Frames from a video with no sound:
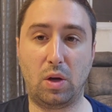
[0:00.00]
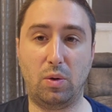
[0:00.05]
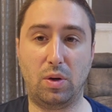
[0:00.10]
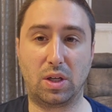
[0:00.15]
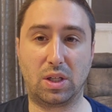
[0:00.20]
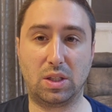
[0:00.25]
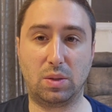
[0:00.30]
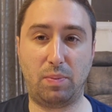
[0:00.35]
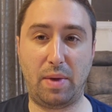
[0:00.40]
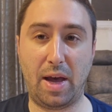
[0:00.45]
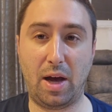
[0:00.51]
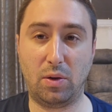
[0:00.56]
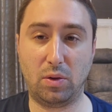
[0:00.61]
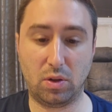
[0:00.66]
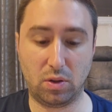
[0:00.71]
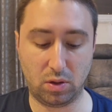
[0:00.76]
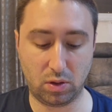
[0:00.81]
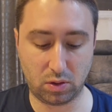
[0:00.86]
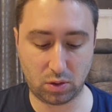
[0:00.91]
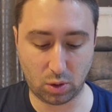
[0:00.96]
expound
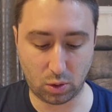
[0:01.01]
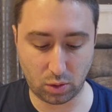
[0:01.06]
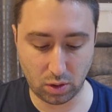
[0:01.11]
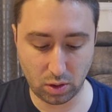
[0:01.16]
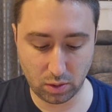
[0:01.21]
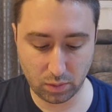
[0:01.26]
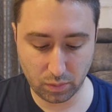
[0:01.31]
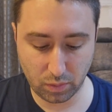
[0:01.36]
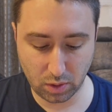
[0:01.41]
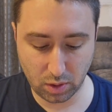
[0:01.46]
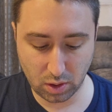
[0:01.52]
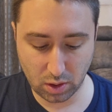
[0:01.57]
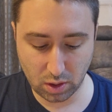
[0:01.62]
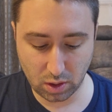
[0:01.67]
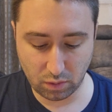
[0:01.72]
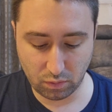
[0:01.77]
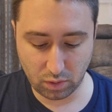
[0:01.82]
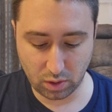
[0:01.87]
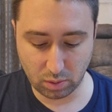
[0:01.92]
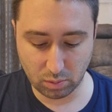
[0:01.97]
on the Torah.
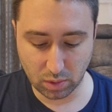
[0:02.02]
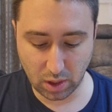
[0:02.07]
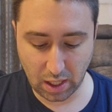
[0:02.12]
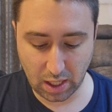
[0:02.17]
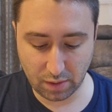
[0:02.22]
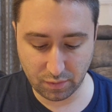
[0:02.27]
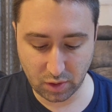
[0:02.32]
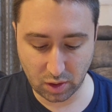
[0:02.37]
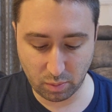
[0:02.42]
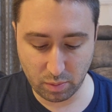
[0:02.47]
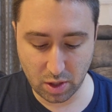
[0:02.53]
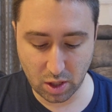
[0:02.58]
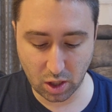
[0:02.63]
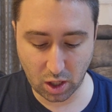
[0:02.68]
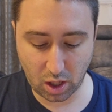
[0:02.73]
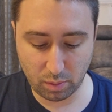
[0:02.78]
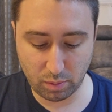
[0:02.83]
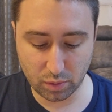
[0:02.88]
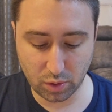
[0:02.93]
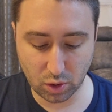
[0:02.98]
V'imlav, Tamid
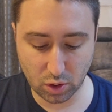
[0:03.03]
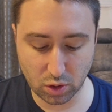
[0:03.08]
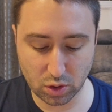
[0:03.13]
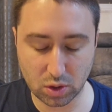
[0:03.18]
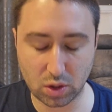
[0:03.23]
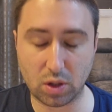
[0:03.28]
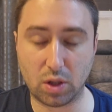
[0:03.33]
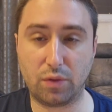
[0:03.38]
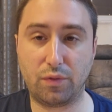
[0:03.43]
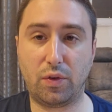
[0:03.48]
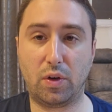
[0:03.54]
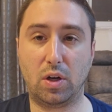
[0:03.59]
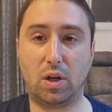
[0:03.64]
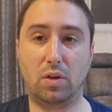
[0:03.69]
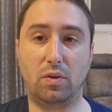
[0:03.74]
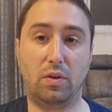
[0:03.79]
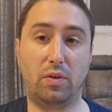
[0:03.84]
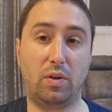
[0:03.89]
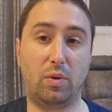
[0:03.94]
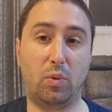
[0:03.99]
Chacham Dorshan
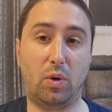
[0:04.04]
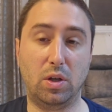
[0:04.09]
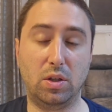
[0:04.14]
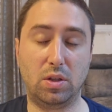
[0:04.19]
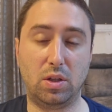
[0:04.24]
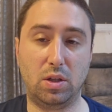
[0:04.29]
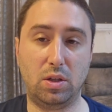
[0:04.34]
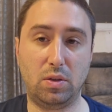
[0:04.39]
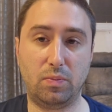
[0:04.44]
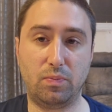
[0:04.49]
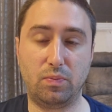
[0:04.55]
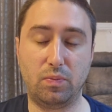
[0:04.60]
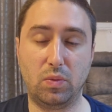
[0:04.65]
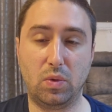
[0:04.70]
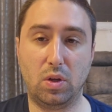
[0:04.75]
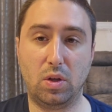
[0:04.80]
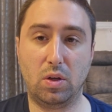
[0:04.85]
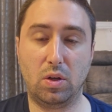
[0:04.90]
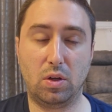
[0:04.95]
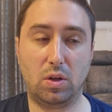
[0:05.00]
Lefana. If he wasn't,
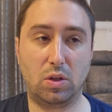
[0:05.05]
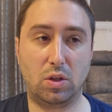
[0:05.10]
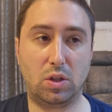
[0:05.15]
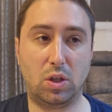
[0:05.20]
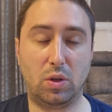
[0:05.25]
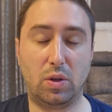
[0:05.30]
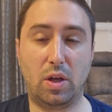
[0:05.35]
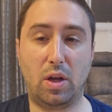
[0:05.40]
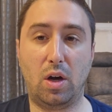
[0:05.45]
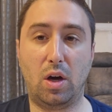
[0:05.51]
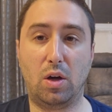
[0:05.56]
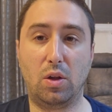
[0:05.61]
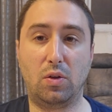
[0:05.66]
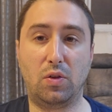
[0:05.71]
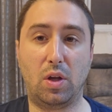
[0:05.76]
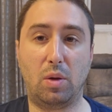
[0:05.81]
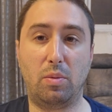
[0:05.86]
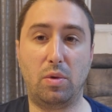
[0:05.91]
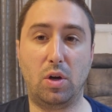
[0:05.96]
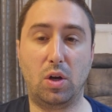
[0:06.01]
so then other
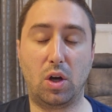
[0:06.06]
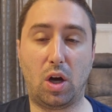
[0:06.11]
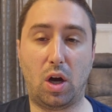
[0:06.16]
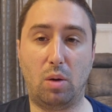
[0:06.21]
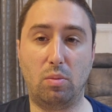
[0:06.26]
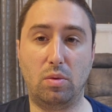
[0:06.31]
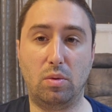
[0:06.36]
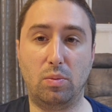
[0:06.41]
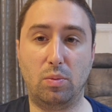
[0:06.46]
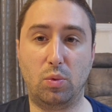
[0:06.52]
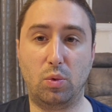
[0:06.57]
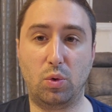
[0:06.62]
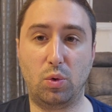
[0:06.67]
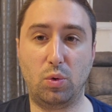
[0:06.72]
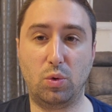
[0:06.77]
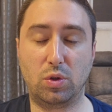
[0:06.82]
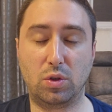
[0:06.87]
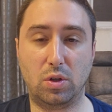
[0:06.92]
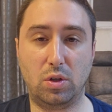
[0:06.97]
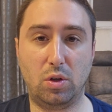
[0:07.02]
Tamid Chachamim who
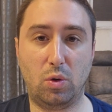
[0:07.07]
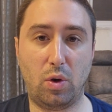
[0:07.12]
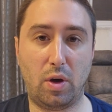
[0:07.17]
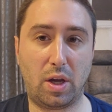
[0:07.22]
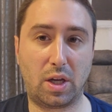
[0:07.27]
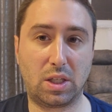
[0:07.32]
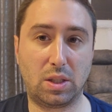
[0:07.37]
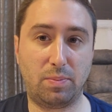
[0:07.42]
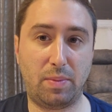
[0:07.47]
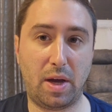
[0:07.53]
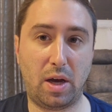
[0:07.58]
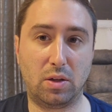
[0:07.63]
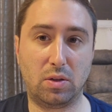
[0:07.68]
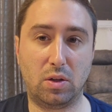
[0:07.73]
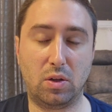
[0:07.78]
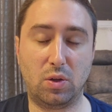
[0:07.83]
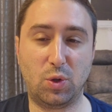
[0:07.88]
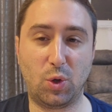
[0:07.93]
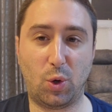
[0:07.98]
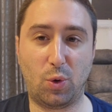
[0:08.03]
used to know how to expound on
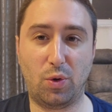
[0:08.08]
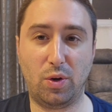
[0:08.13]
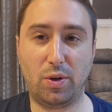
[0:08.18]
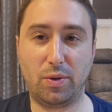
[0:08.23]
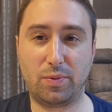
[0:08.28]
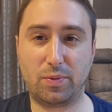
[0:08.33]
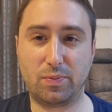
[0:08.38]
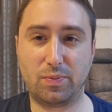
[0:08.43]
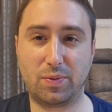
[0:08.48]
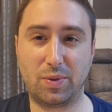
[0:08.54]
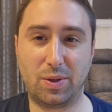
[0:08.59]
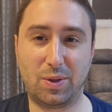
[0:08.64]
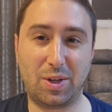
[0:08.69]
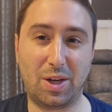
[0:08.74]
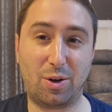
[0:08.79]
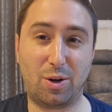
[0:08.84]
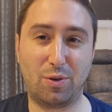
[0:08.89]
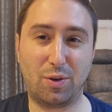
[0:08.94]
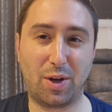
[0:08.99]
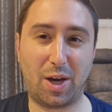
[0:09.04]
the Torah, you
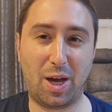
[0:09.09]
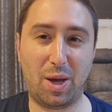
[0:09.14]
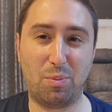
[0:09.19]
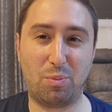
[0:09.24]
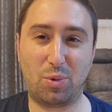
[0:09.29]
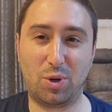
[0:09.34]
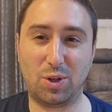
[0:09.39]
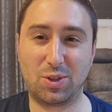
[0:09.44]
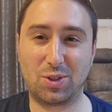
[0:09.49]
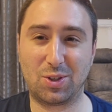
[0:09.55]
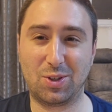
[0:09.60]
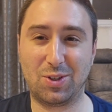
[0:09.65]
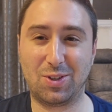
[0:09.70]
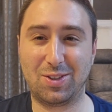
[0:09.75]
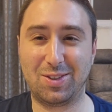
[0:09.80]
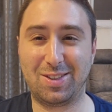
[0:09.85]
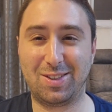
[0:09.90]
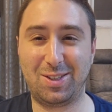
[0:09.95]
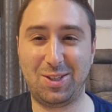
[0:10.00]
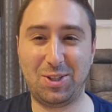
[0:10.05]
get Reb Chaim Brisker
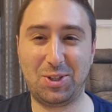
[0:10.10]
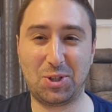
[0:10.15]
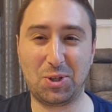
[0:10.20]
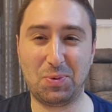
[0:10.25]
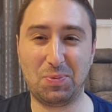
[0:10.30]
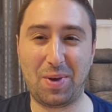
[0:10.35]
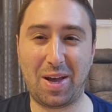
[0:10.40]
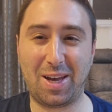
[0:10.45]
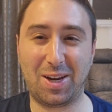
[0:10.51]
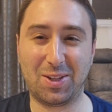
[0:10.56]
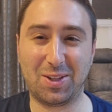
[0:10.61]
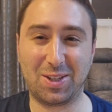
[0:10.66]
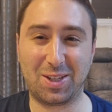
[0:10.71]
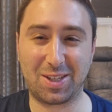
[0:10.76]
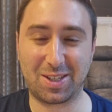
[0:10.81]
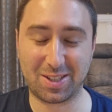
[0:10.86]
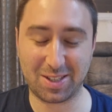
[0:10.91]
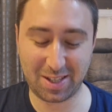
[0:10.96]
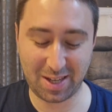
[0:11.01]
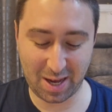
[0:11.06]
to teach him
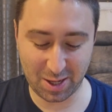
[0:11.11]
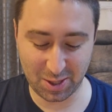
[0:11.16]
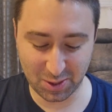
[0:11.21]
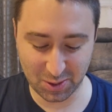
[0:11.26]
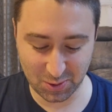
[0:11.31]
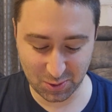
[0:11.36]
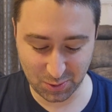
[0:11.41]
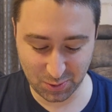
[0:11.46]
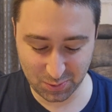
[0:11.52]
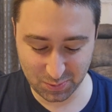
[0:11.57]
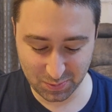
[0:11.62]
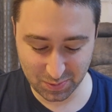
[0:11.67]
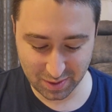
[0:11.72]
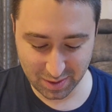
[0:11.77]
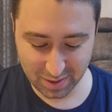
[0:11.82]
analytically how to learn,